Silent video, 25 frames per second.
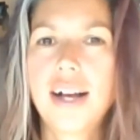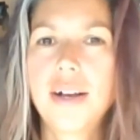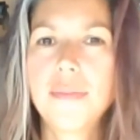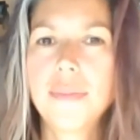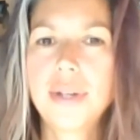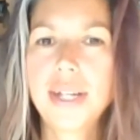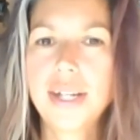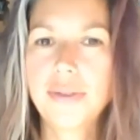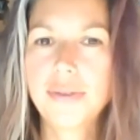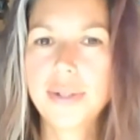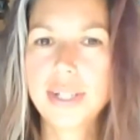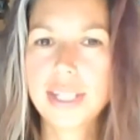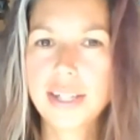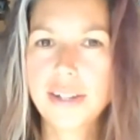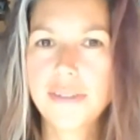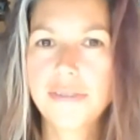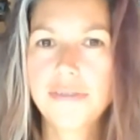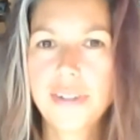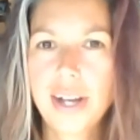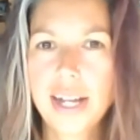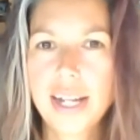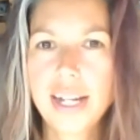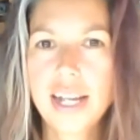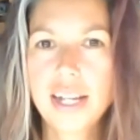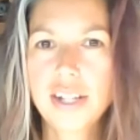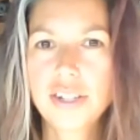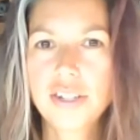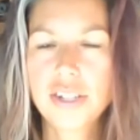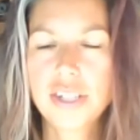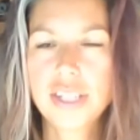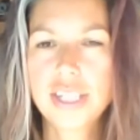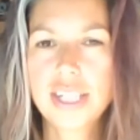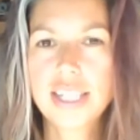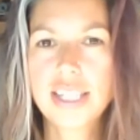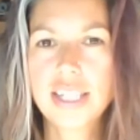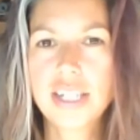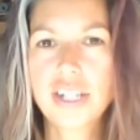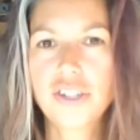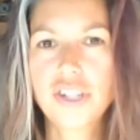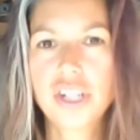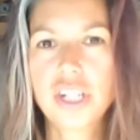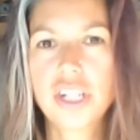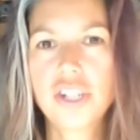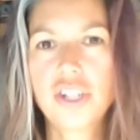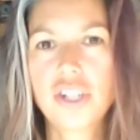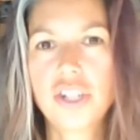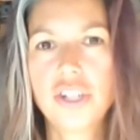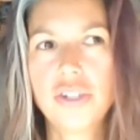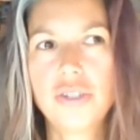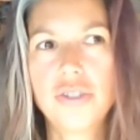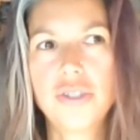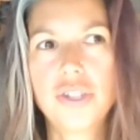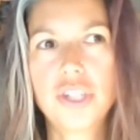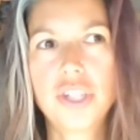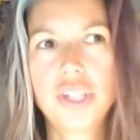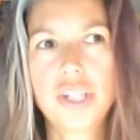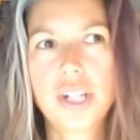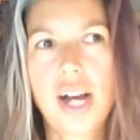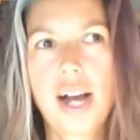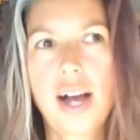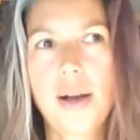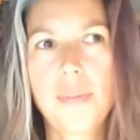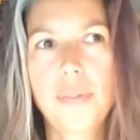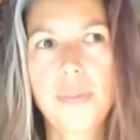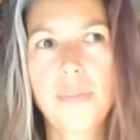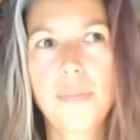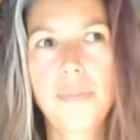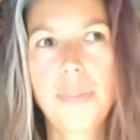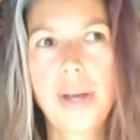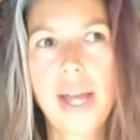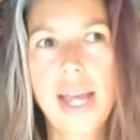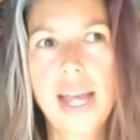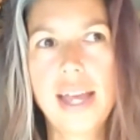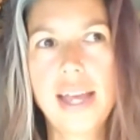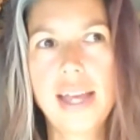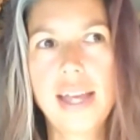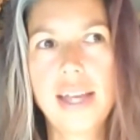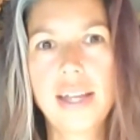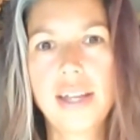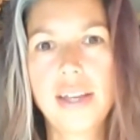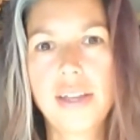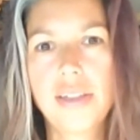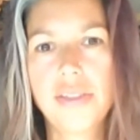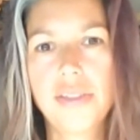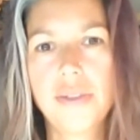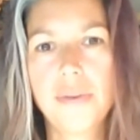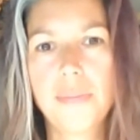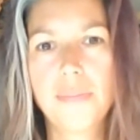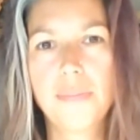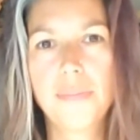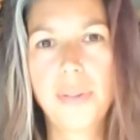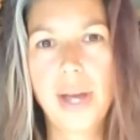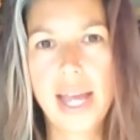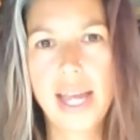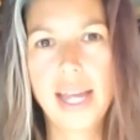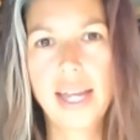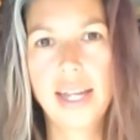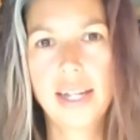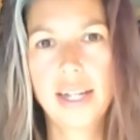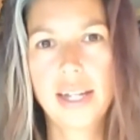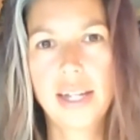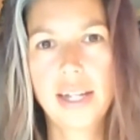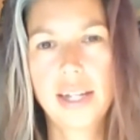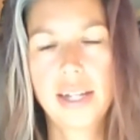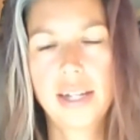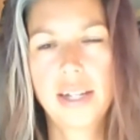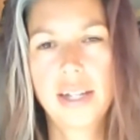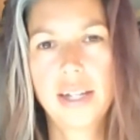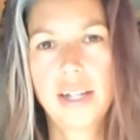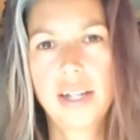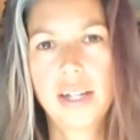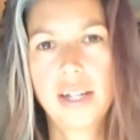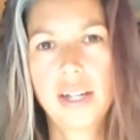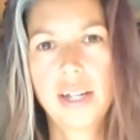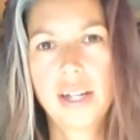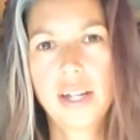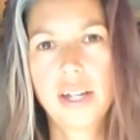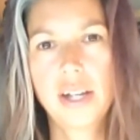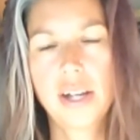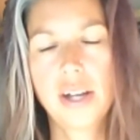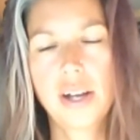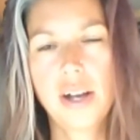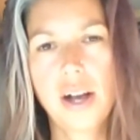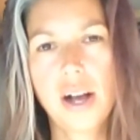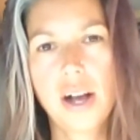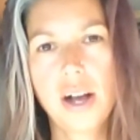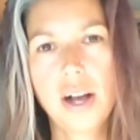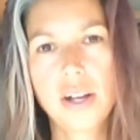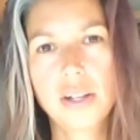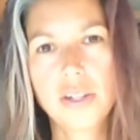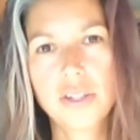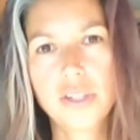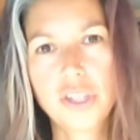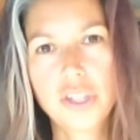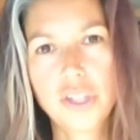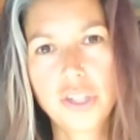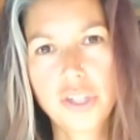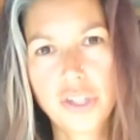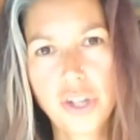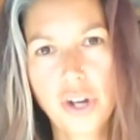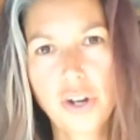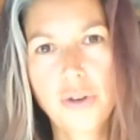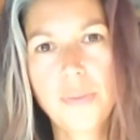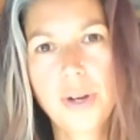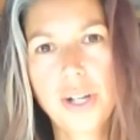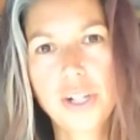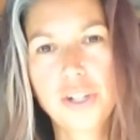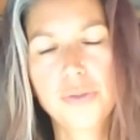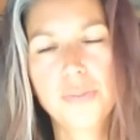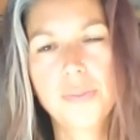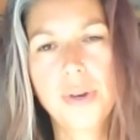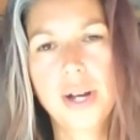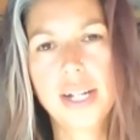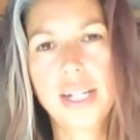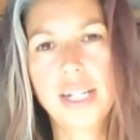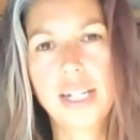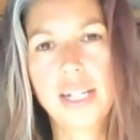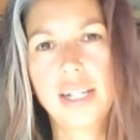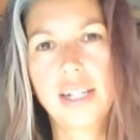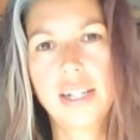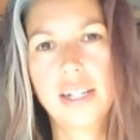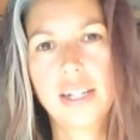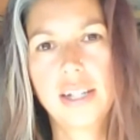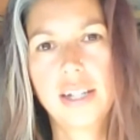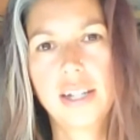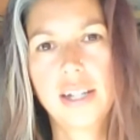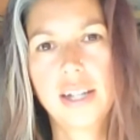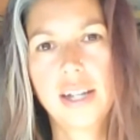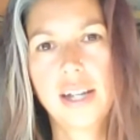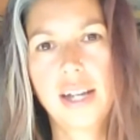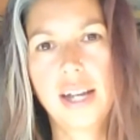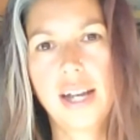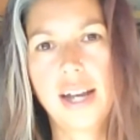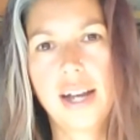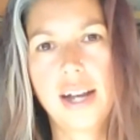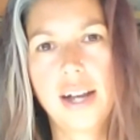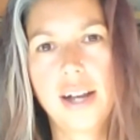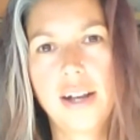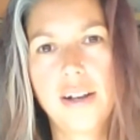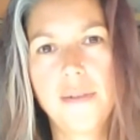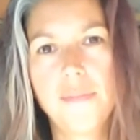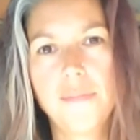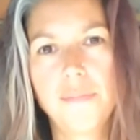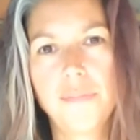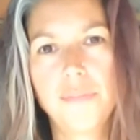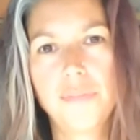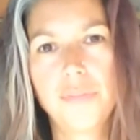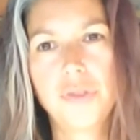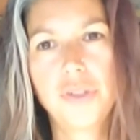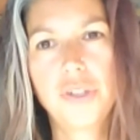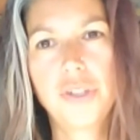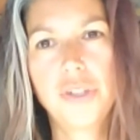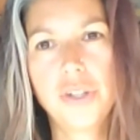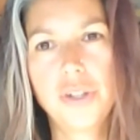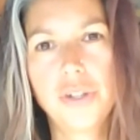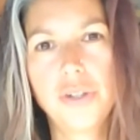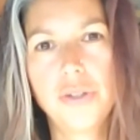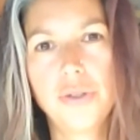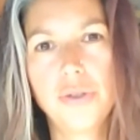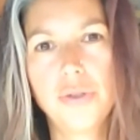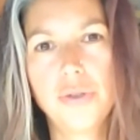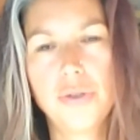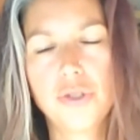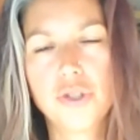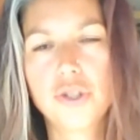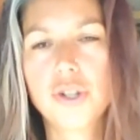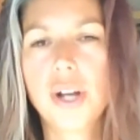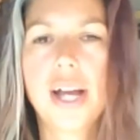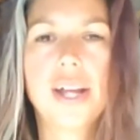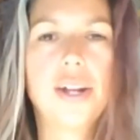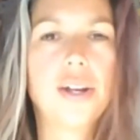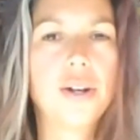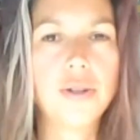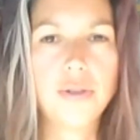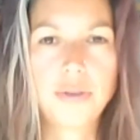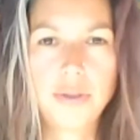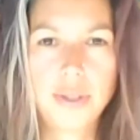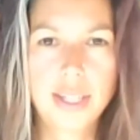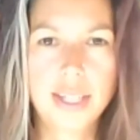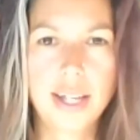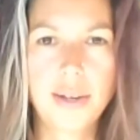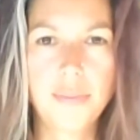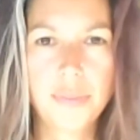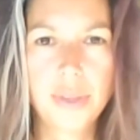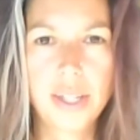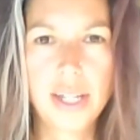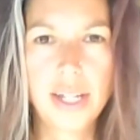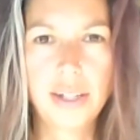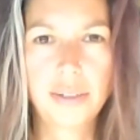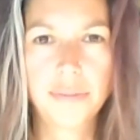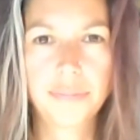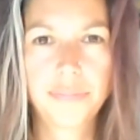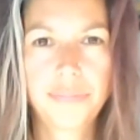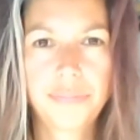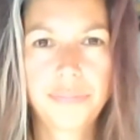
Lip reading: it was a financial decision to stop paying the bank so much money to try to own something.